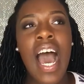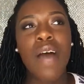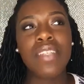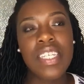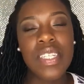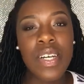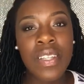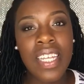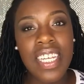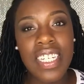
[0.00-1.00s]
I was
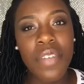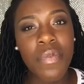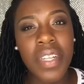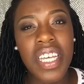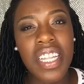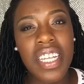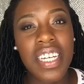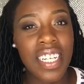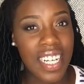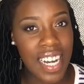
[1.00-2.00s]
concerned that they didn't really look